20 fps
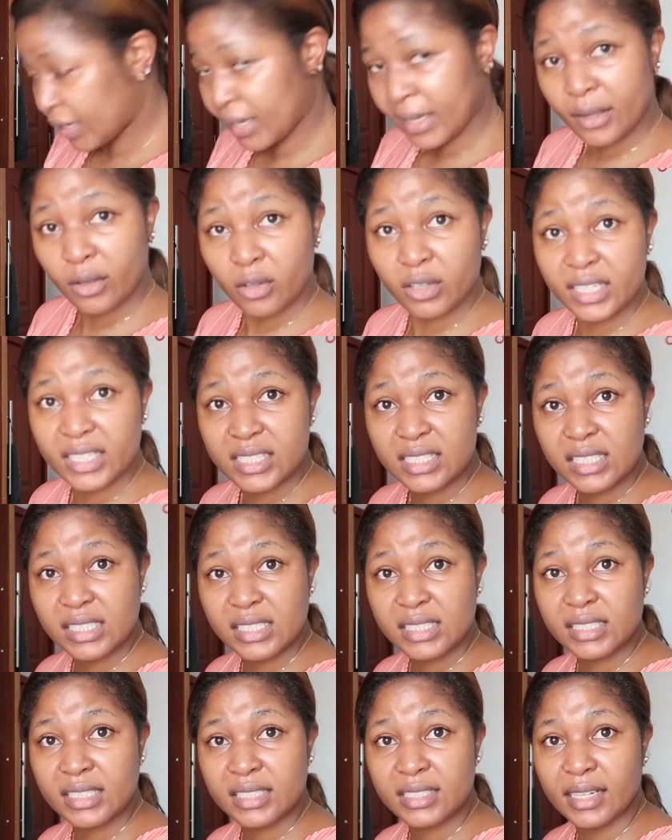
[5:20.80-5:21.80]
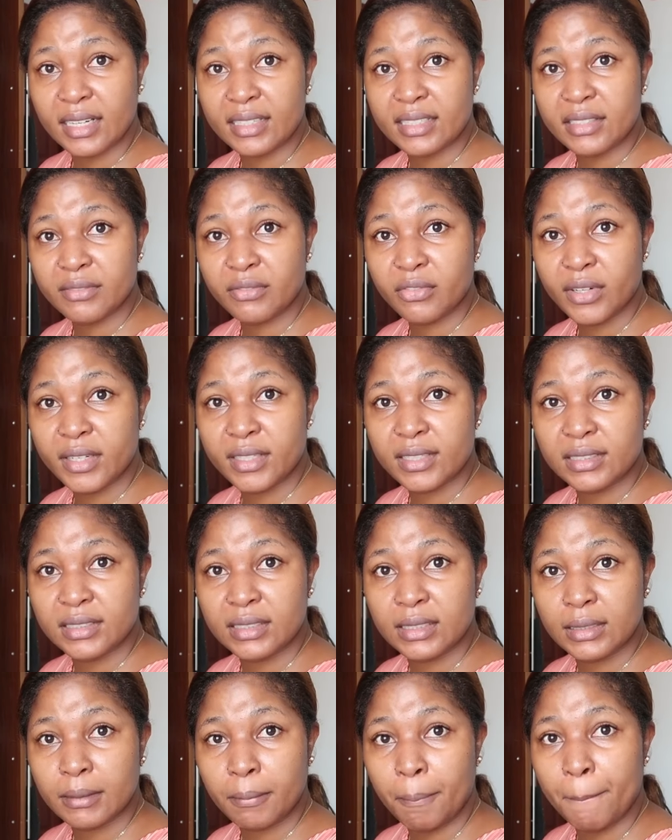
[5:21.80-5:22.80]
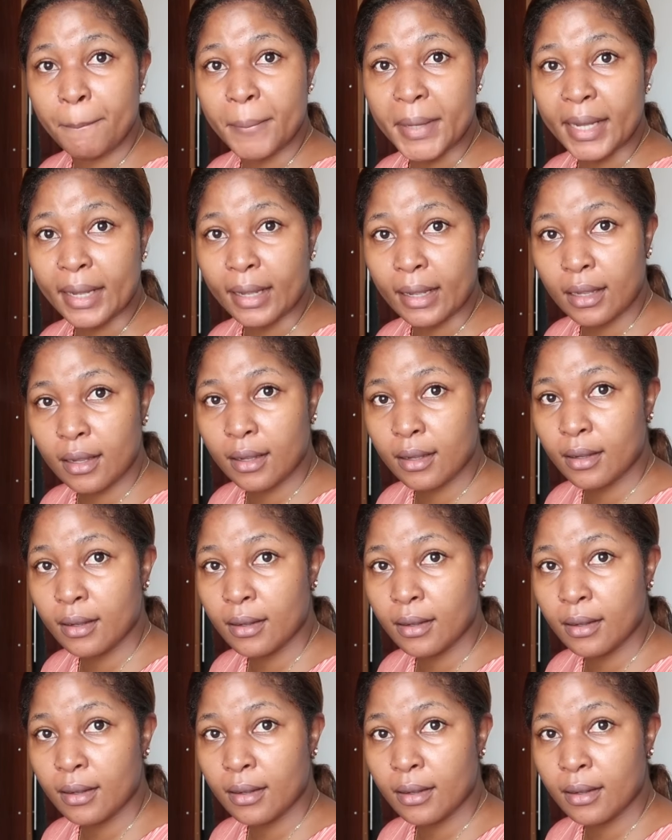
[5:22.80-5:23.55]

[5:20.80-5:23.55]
I honestly need a different bag.